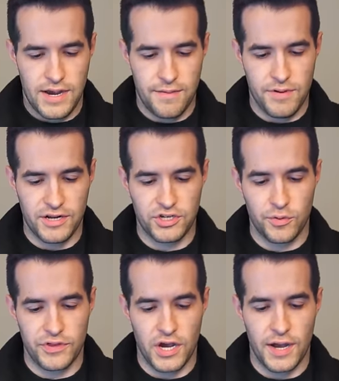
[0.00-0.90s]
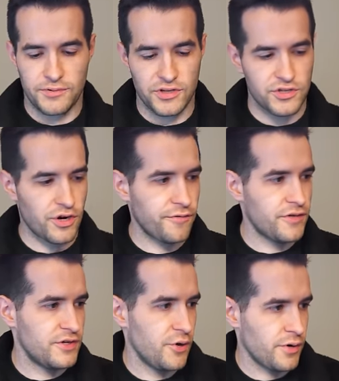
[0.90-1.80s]
I'm not sure what the options are for
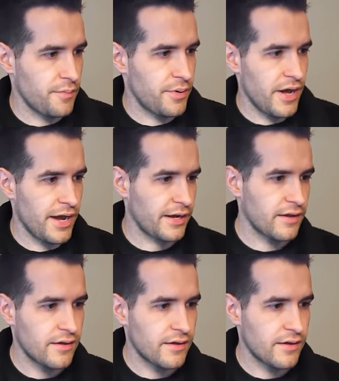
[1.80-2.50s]
the token pack.